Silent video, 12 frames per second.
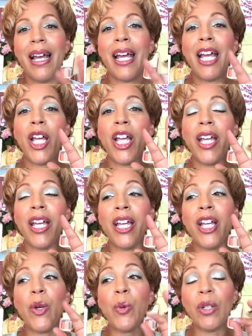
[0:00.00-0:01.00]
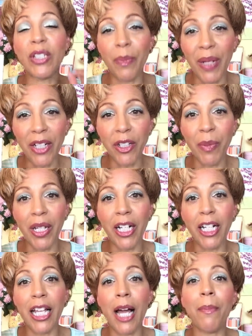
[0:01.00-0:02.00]
was about to be a
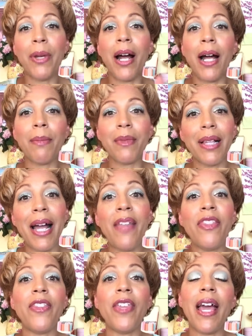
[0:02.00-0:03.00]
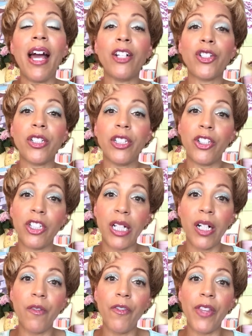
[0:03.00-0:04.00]
collab. But I'm glad that they actually
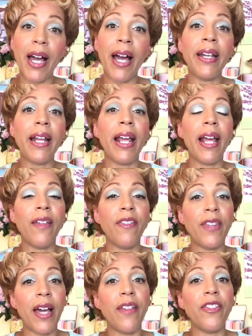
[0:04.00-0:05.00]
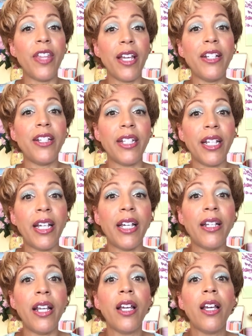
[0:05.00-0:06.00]
shelved that and that they
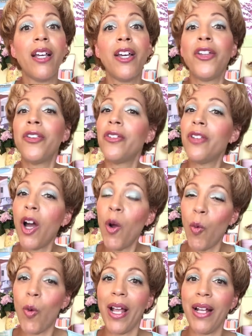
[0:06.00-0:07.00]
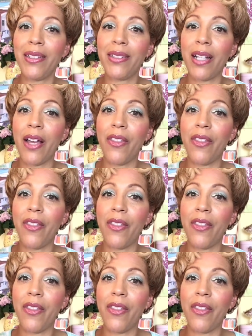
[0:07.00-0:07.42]
did not waste